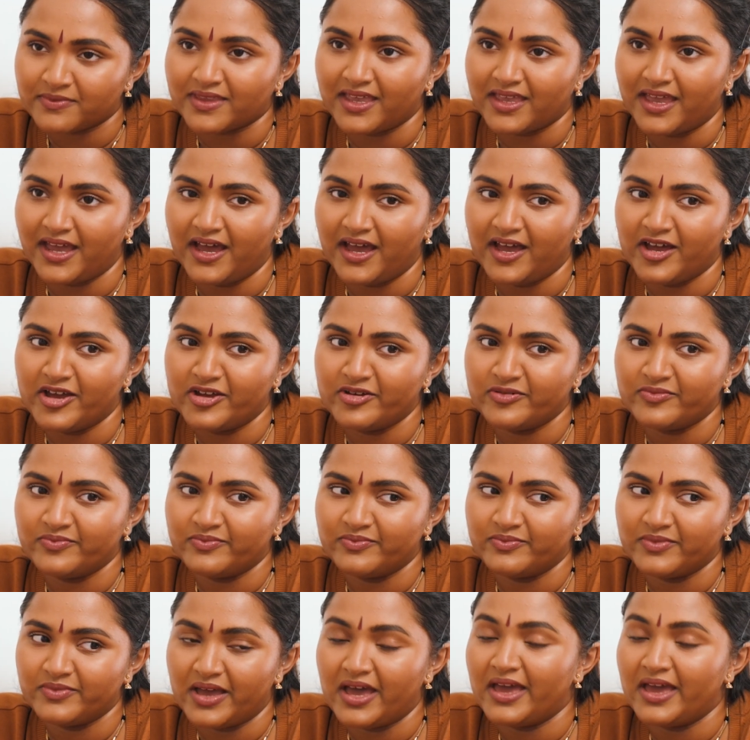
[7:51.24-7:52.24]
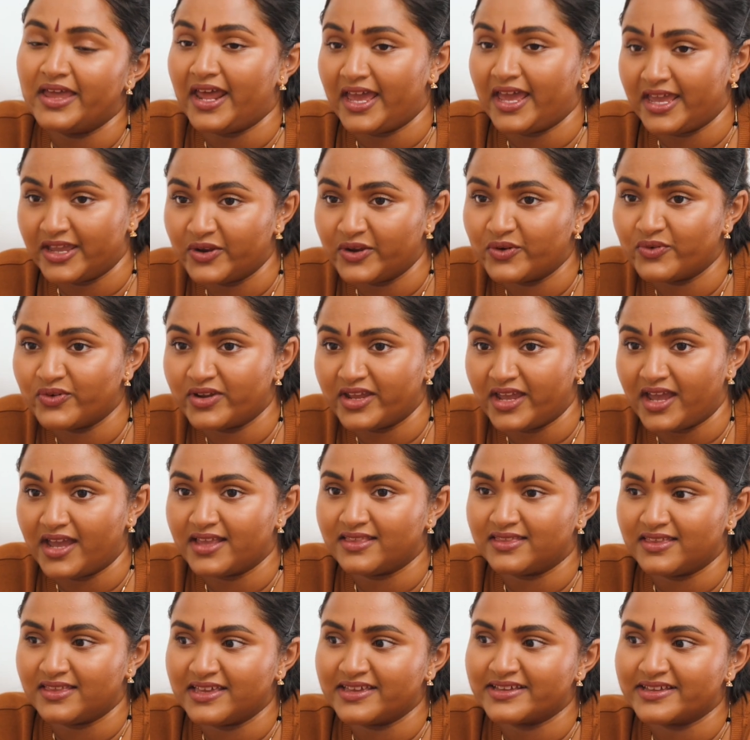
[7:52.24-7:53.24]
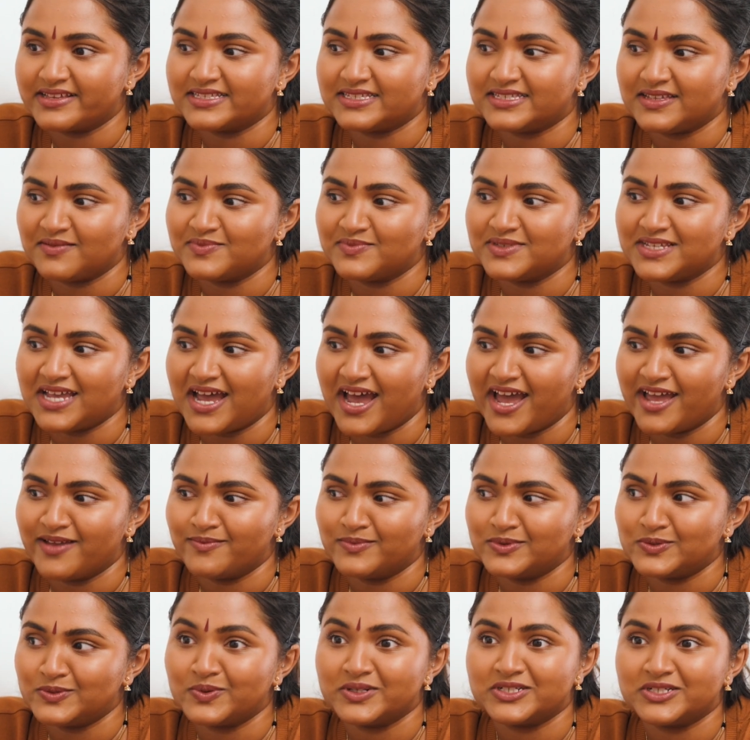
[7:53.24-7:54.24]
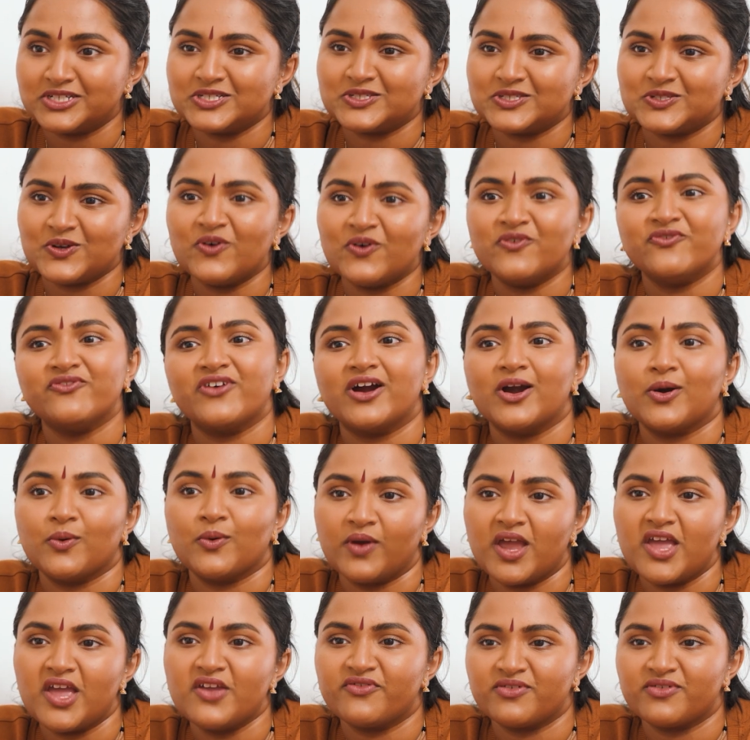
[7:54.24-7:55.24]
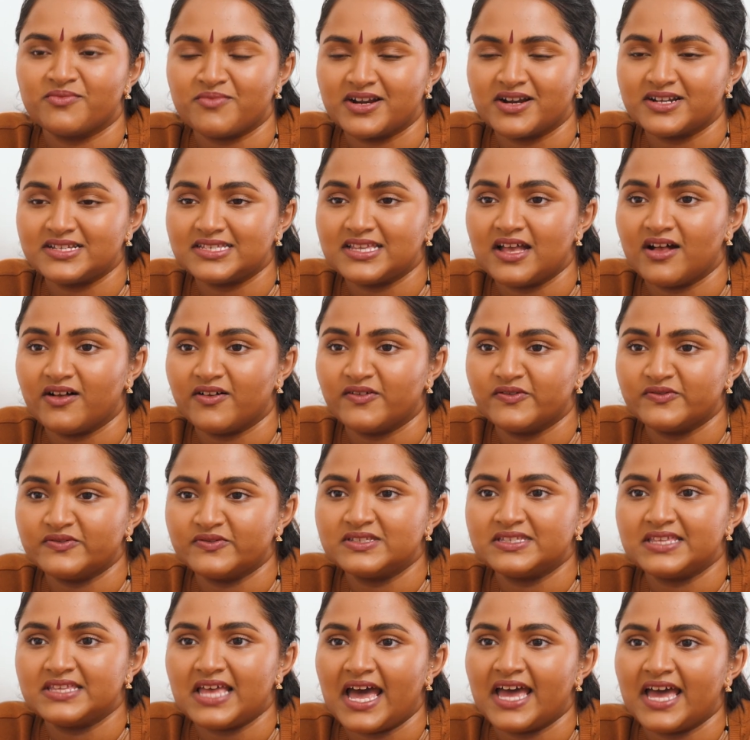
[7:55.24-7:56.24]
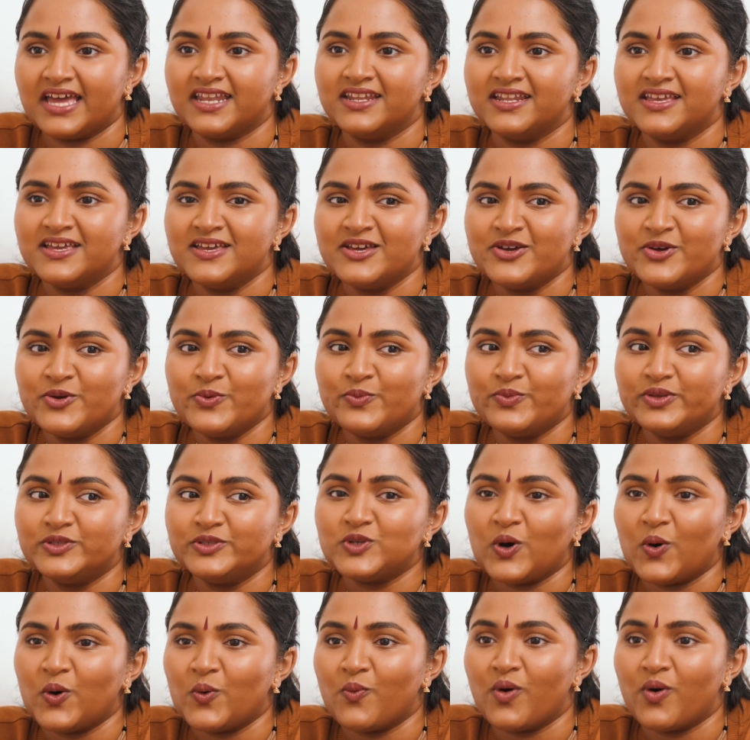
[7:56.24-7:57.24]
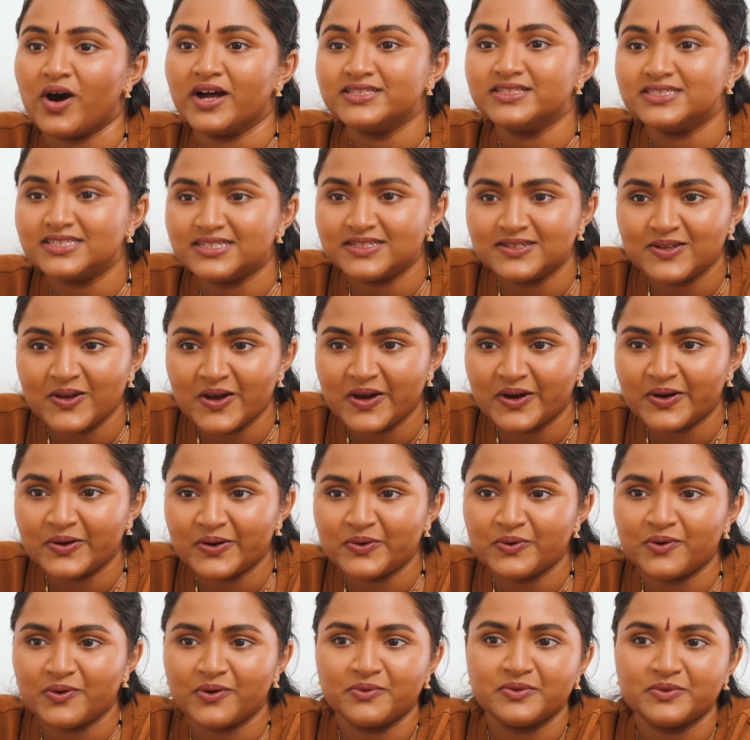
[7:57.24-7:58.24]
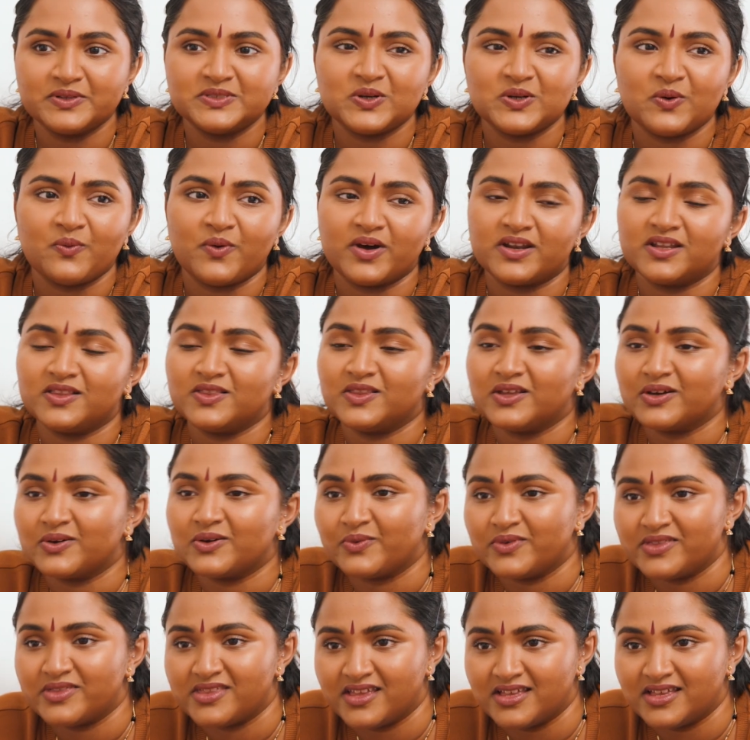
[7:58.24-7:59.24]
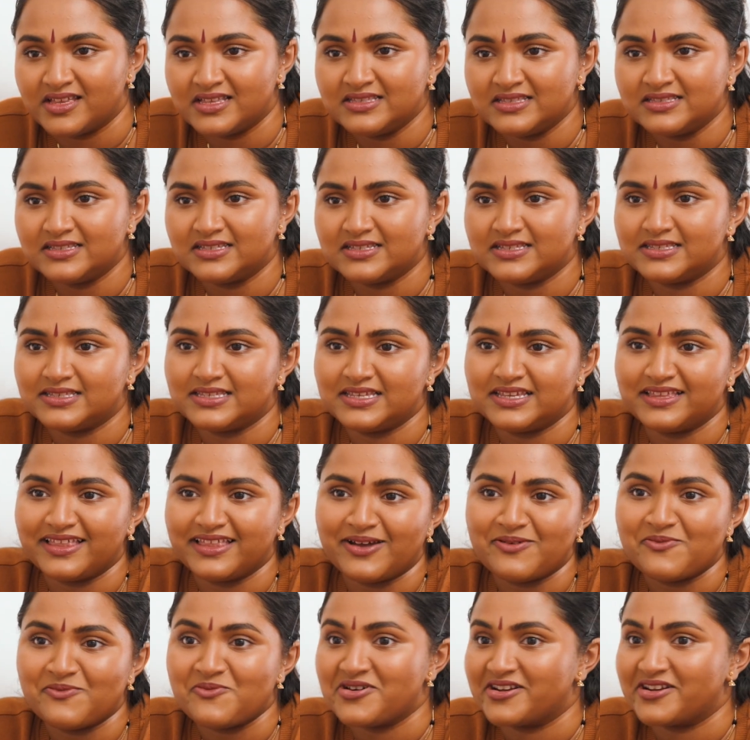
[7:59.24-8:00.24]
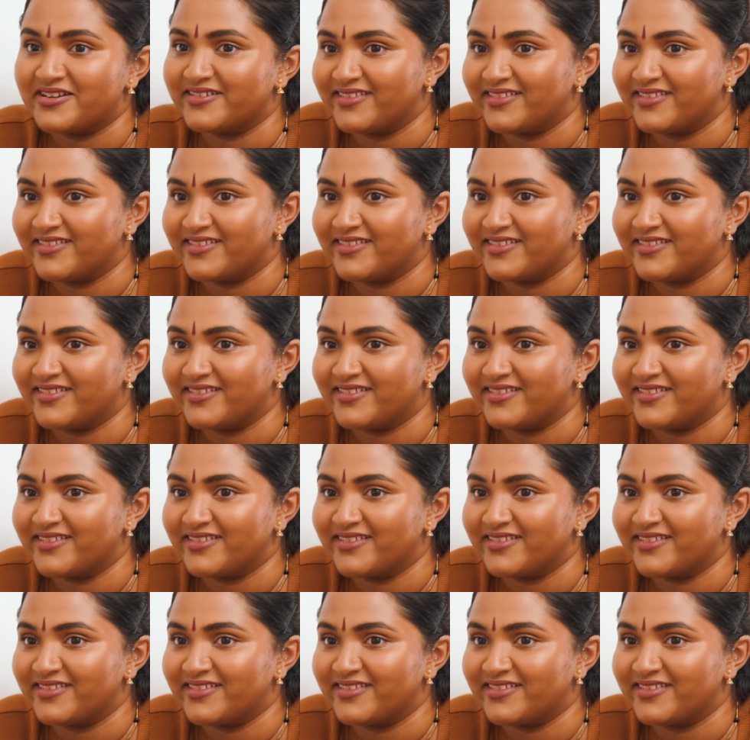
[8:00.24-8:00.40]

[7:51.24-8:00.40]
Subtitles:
And I agree. I think sometimes we're just so far away from ourselves that we don't want to know, or we don't want to look within to see like what are